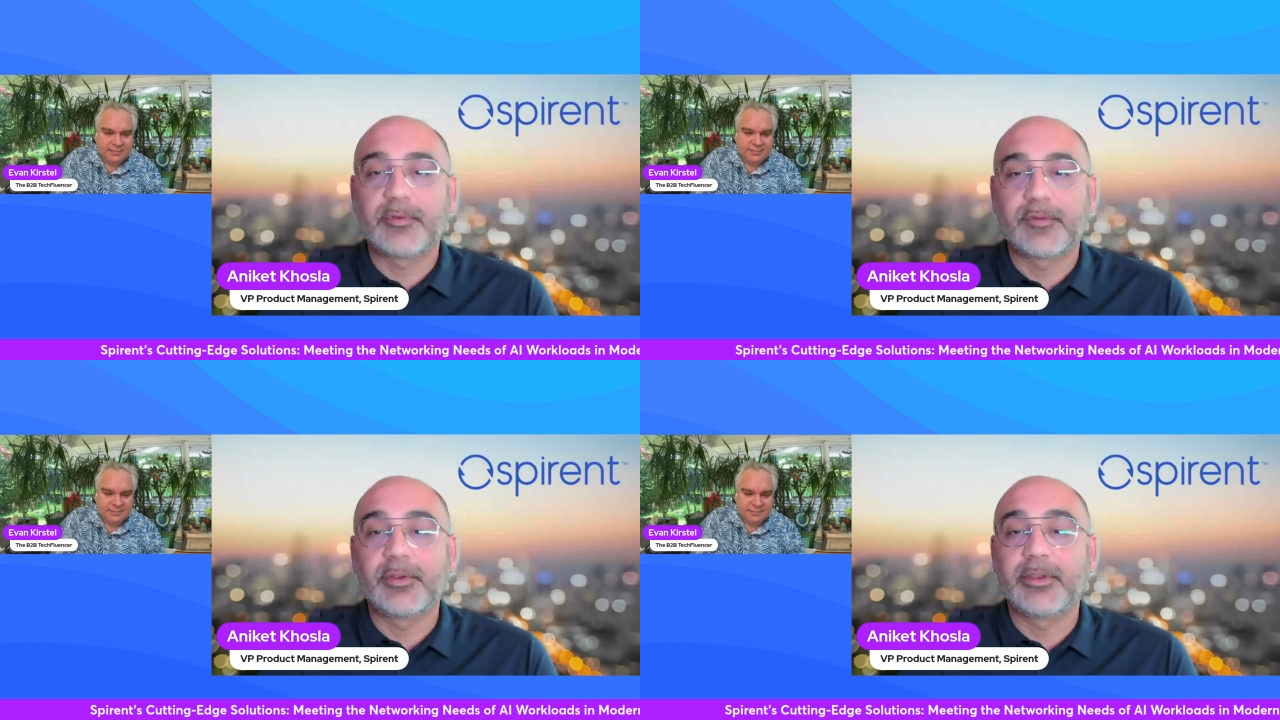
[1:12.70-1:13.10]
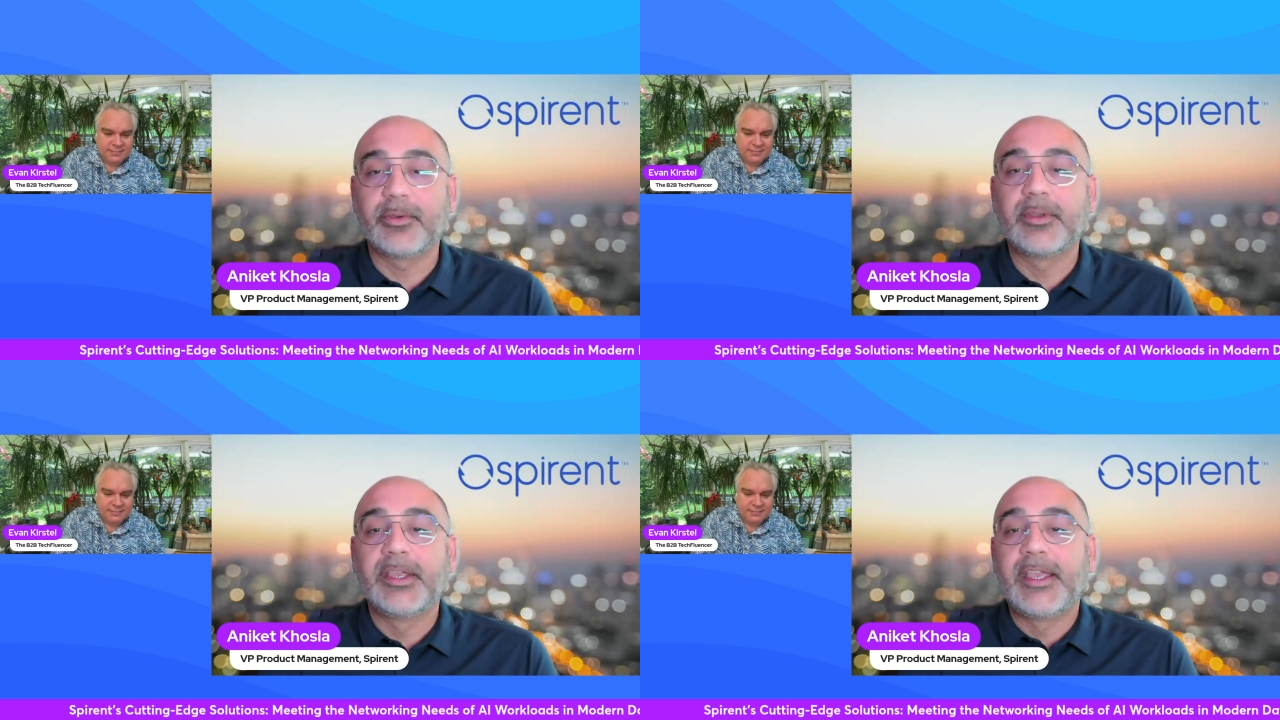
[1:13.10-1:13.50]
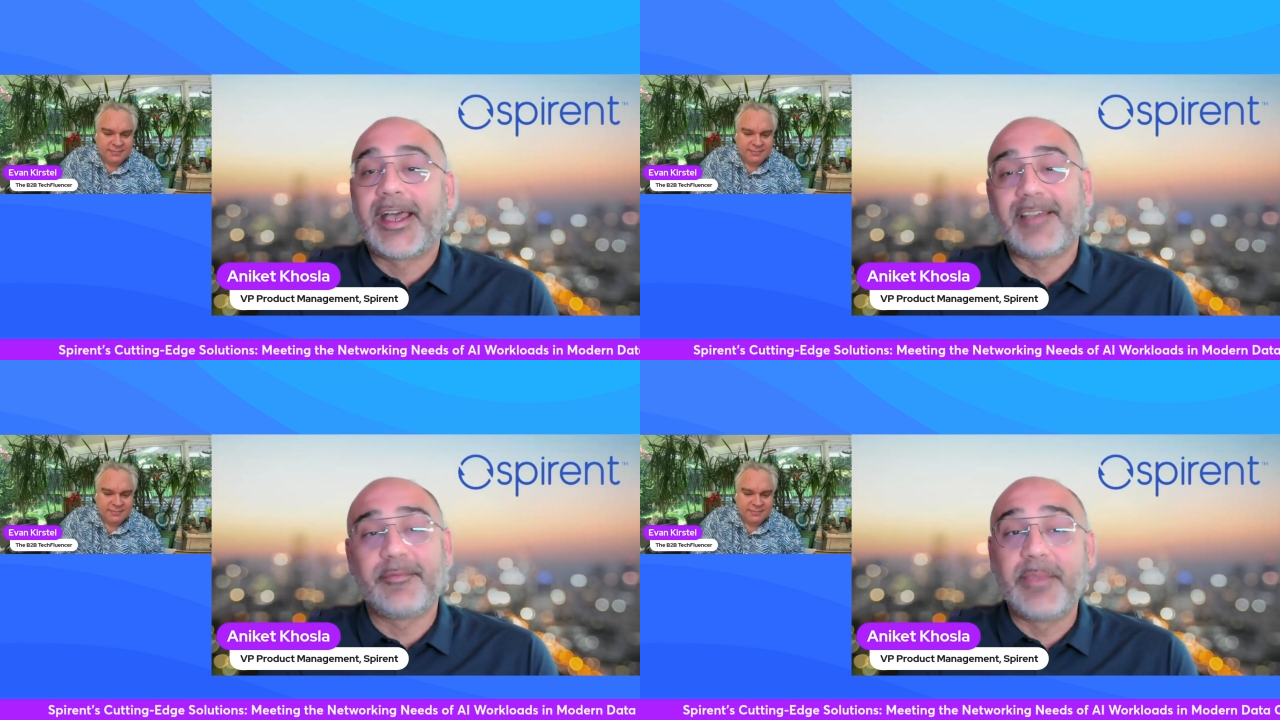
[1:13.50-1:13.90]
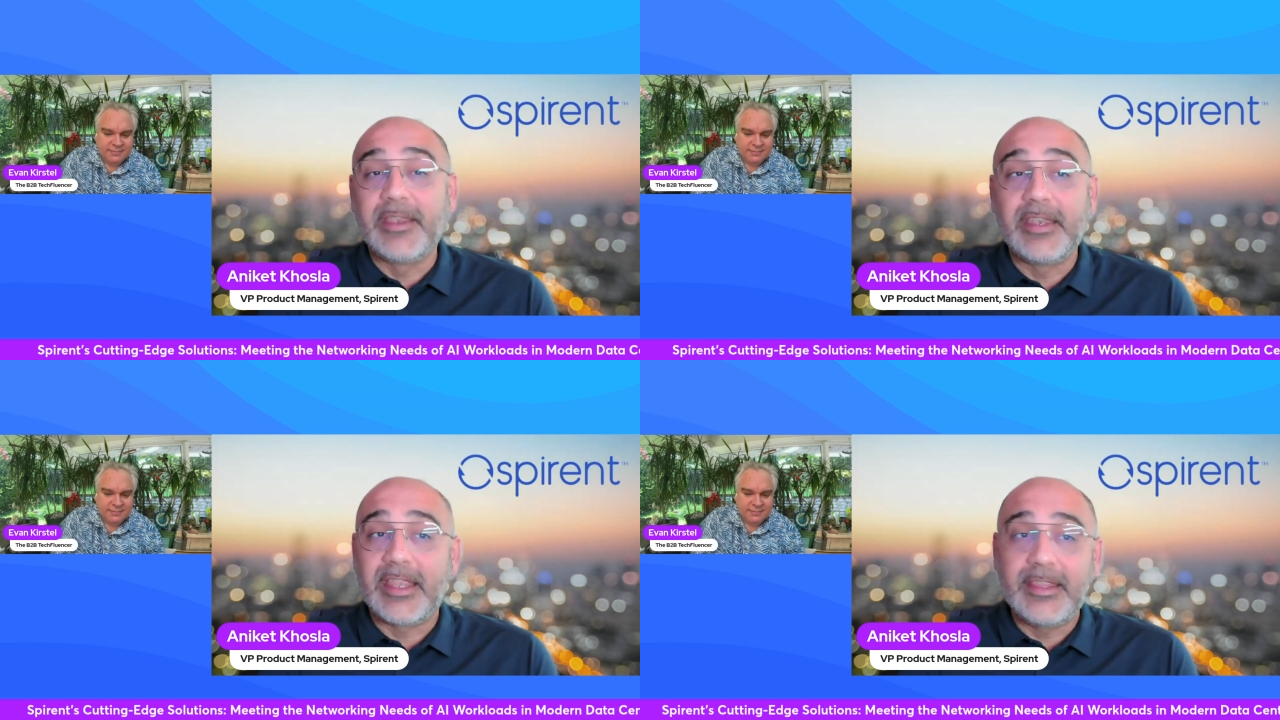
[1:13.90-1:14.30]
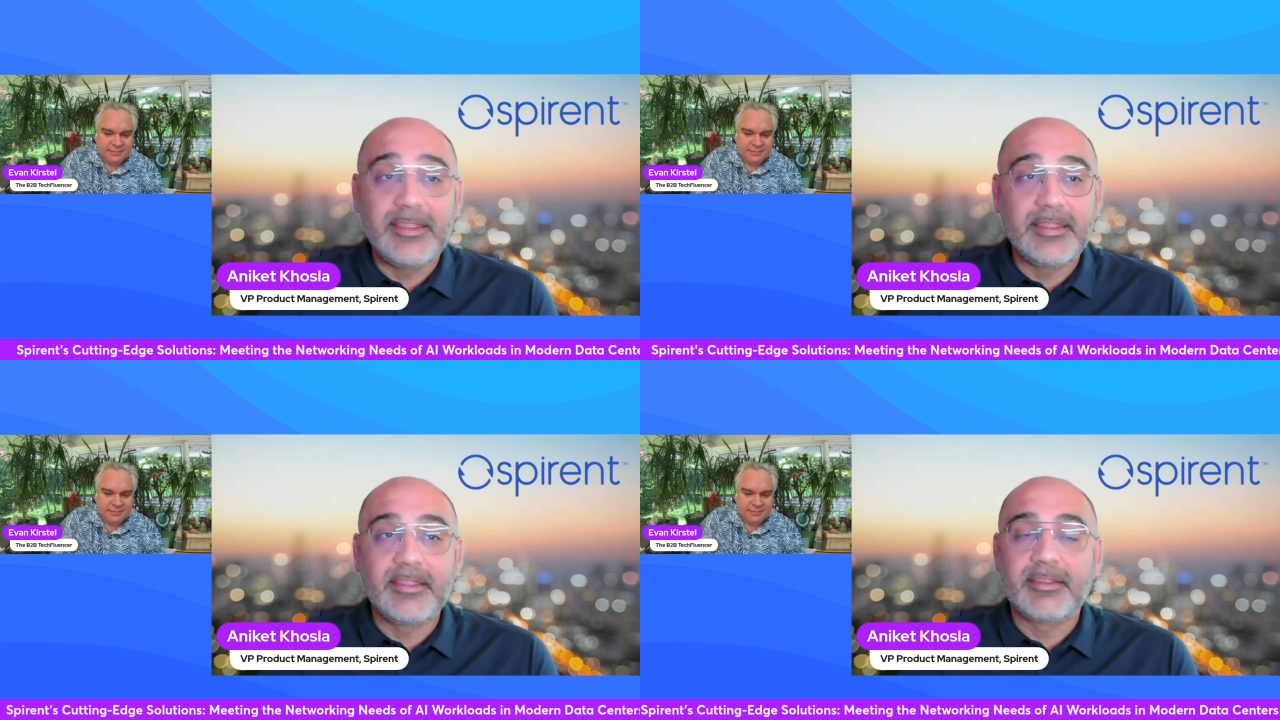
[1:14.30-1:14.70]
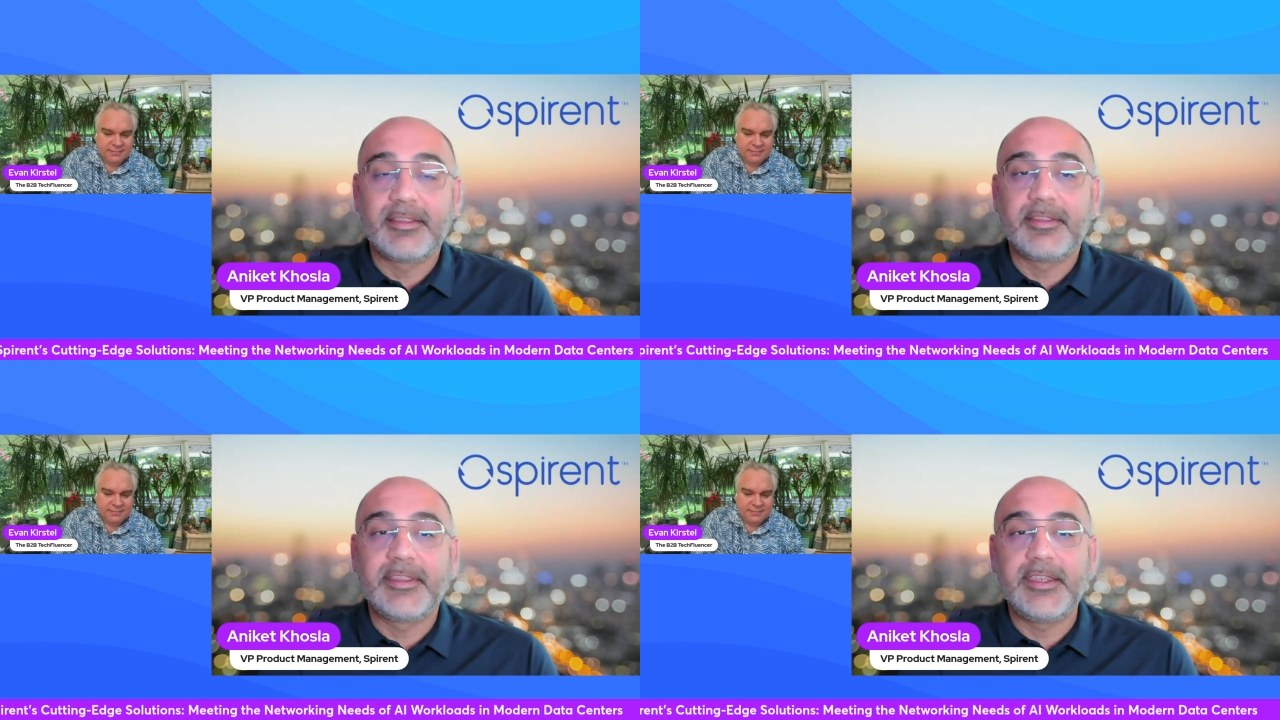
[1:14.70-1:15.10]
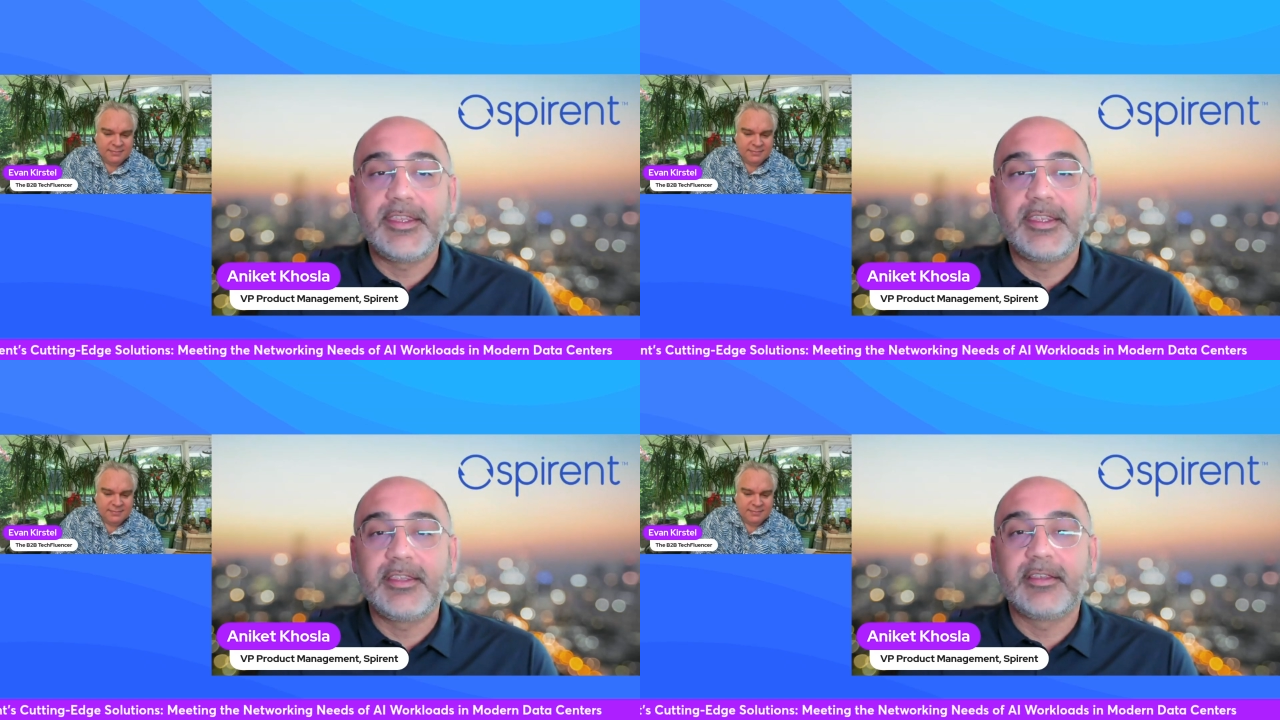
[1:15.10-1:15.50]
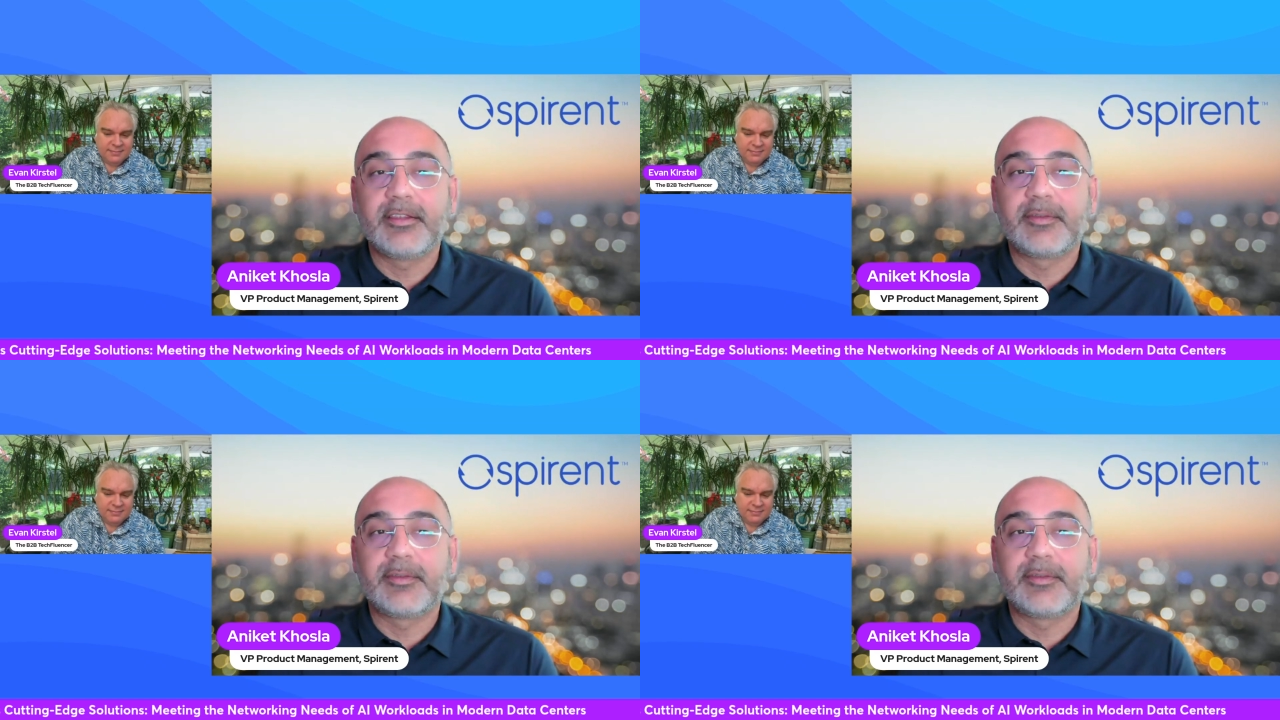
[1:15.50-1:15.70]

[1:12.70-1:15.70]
Speaker 1: portfolio. I've been in the